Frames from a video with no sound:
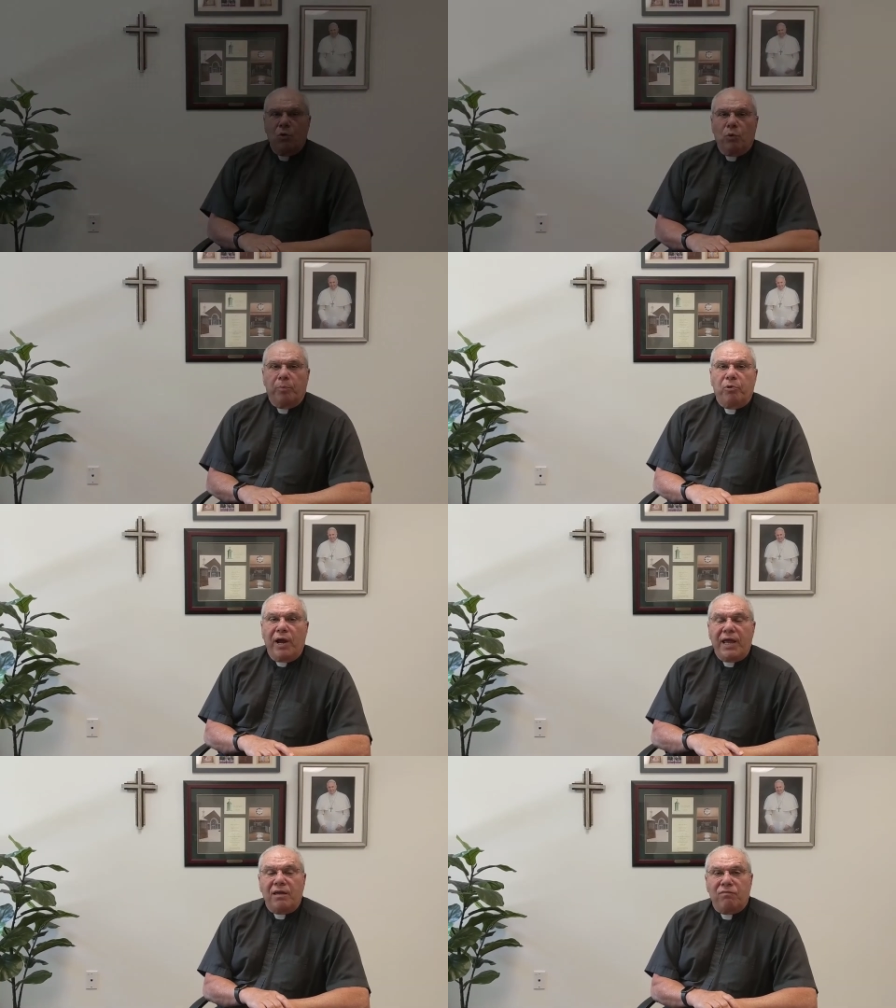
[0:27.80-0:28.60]
We're
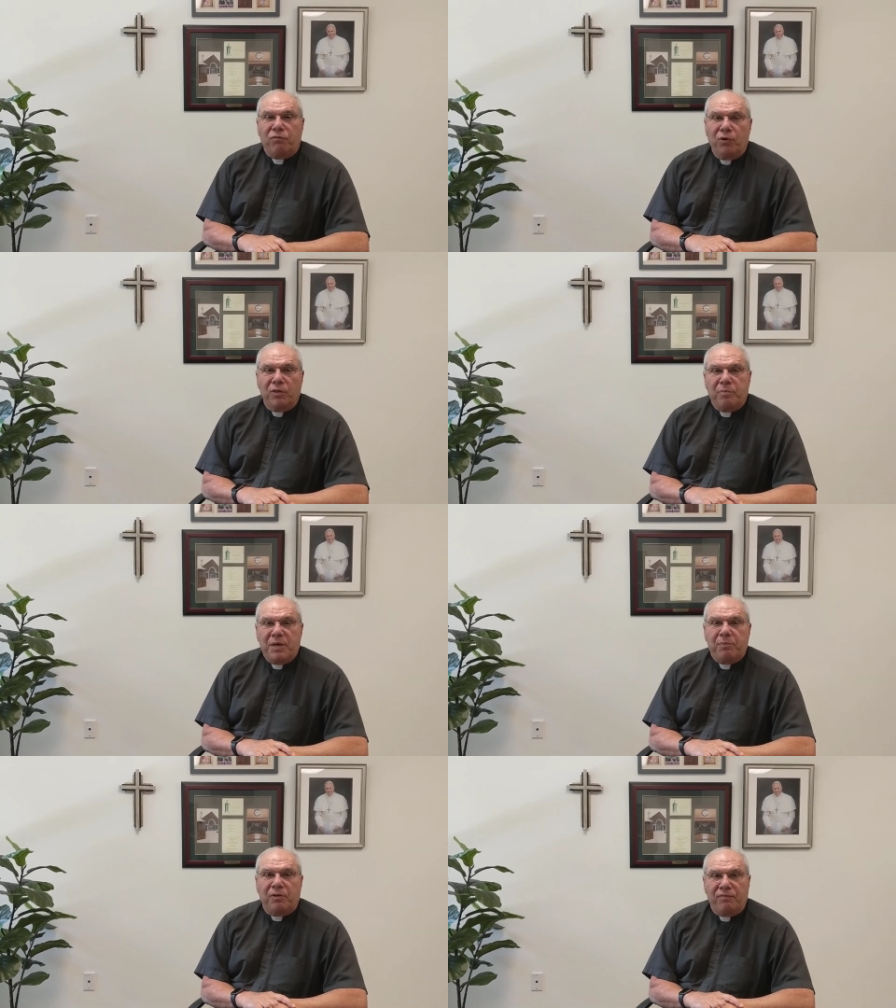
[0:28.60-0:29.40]
praying for the
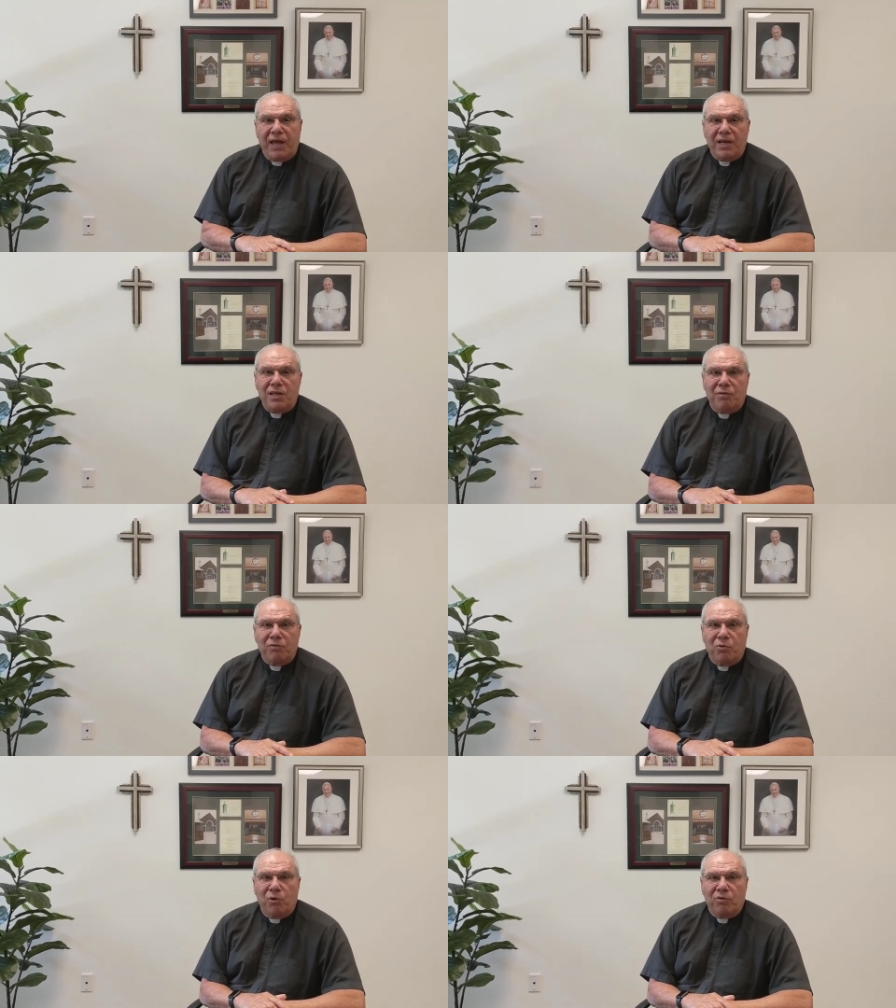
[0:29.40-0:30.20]
people of Haiti,
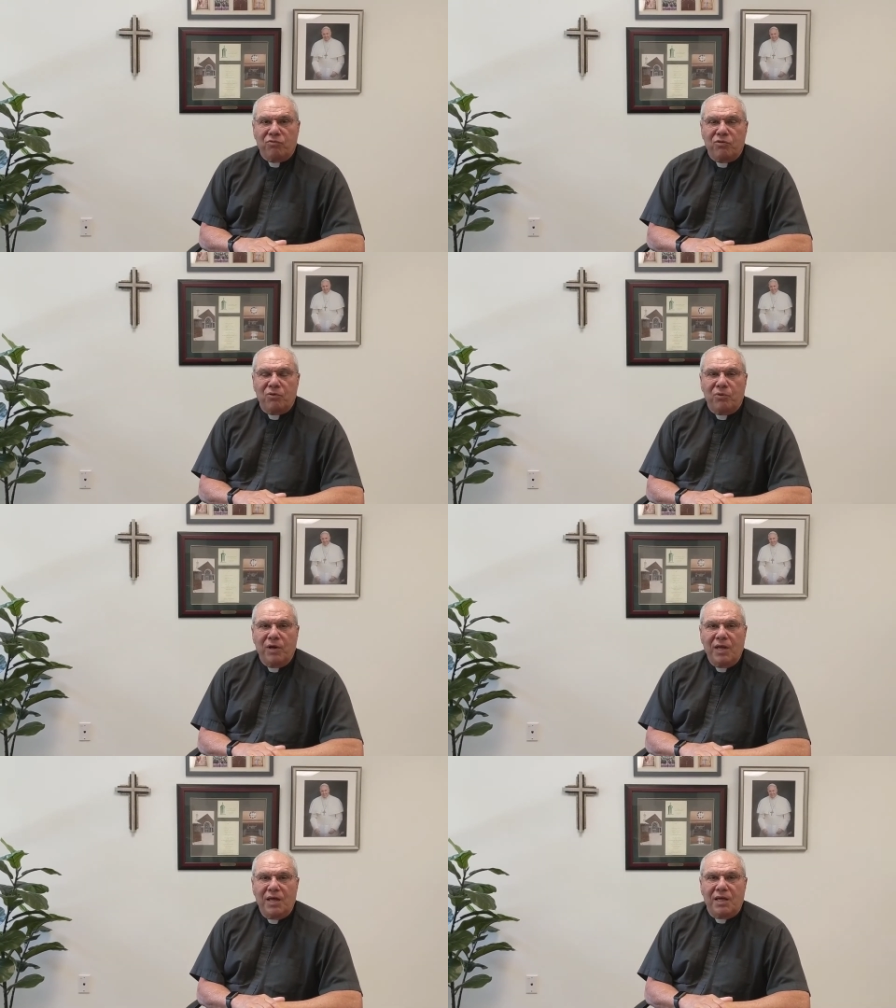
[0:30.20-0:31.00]
of course, who
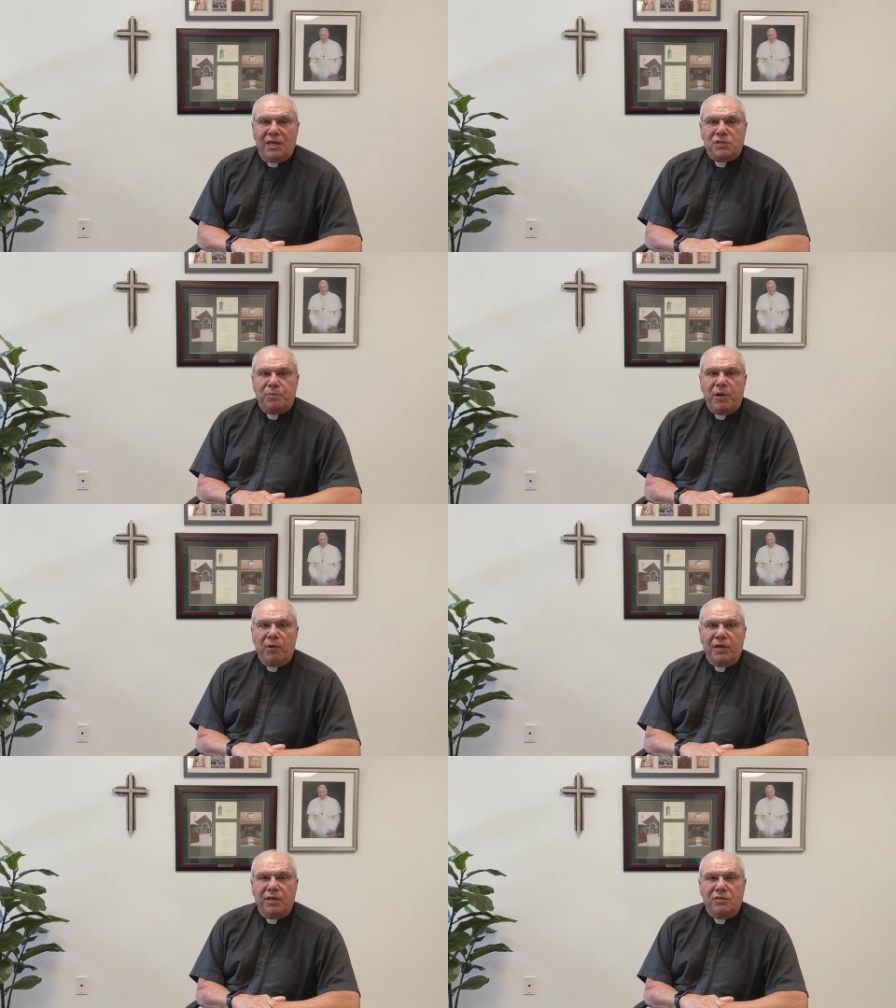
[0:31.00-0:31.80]

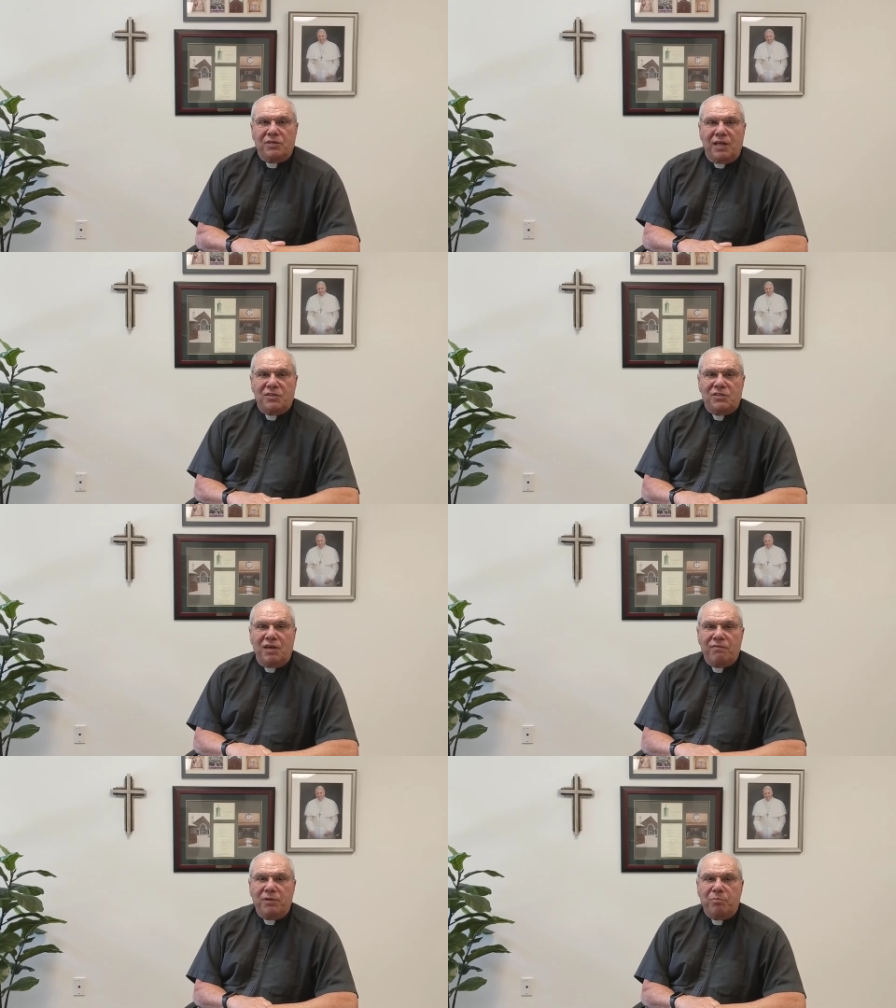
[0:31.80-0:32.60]
experienced that
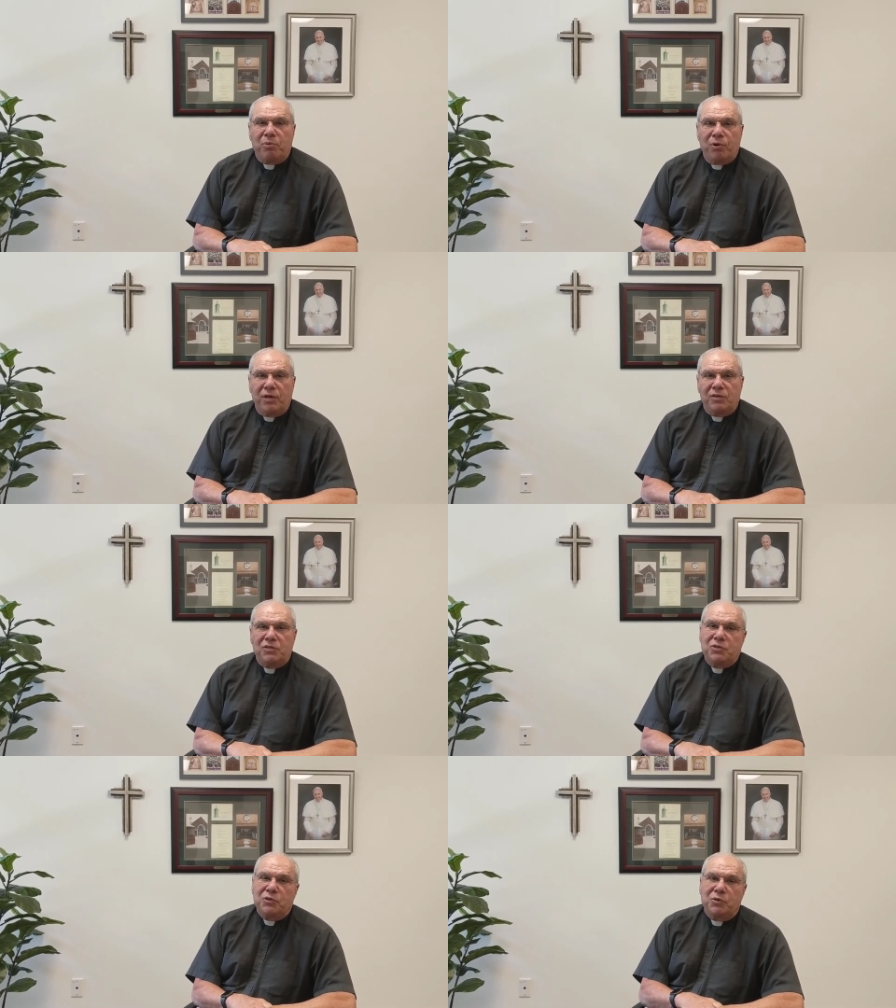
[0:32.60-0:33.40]

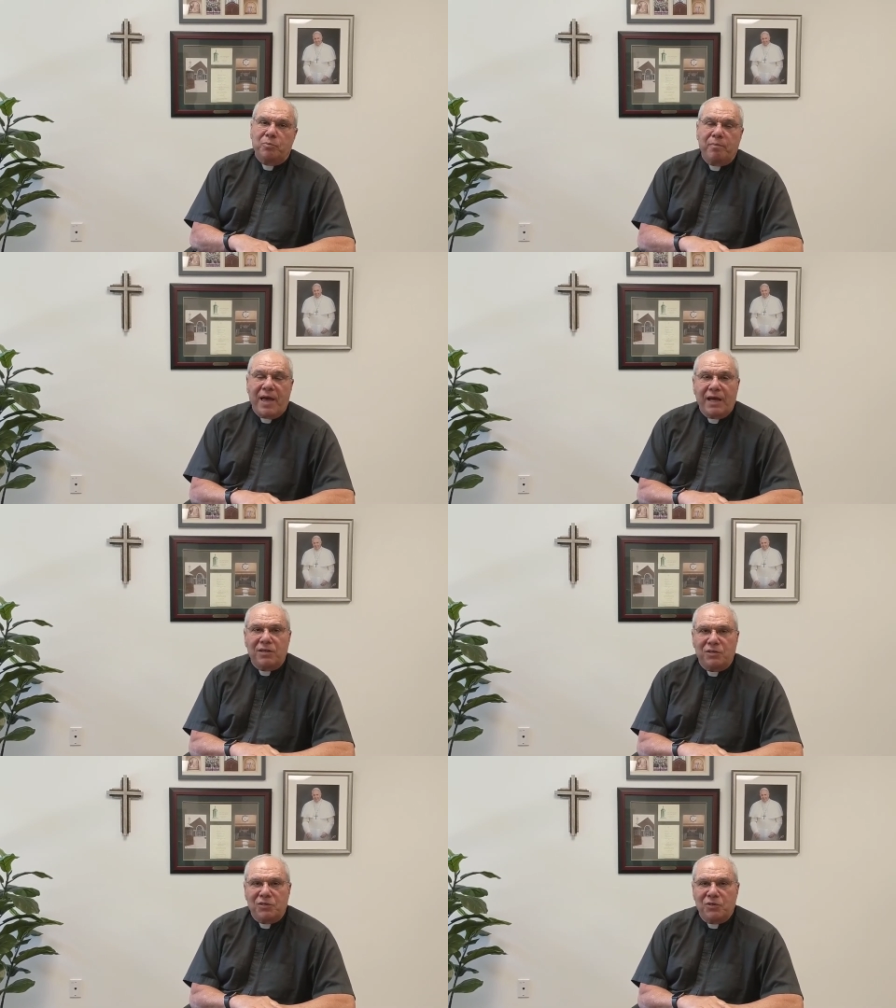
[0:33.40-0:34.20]
7.2
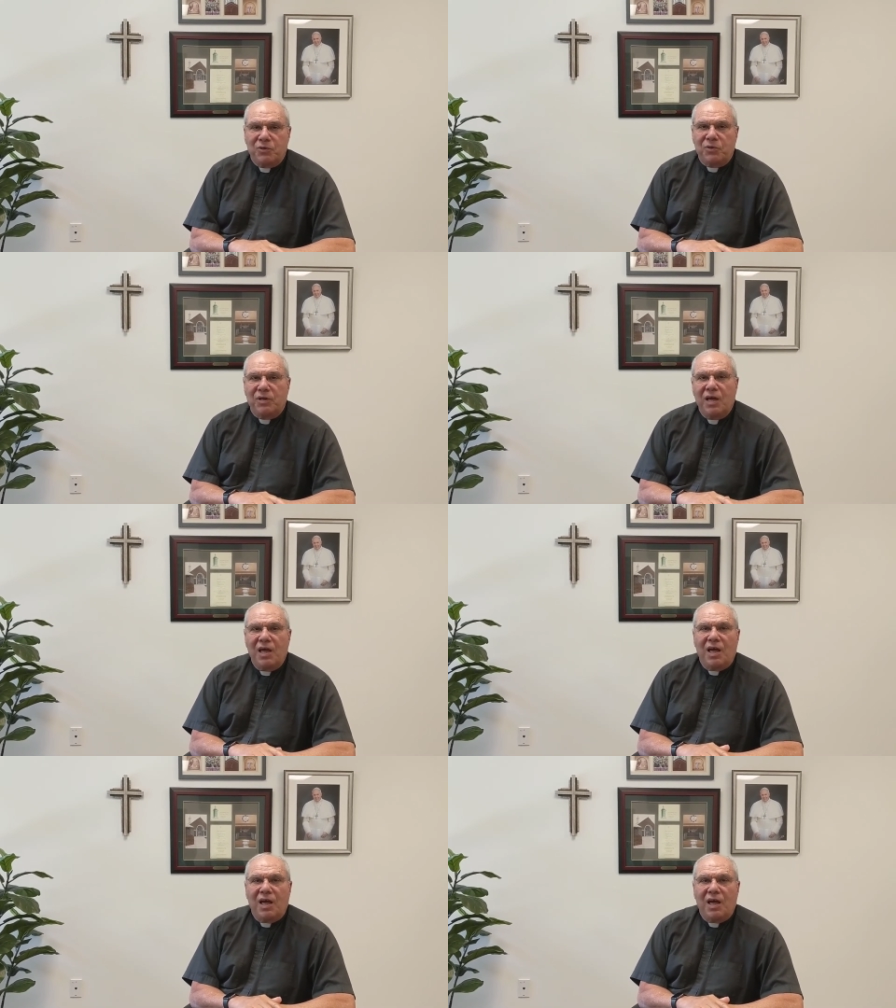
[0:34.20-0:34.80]
magnitude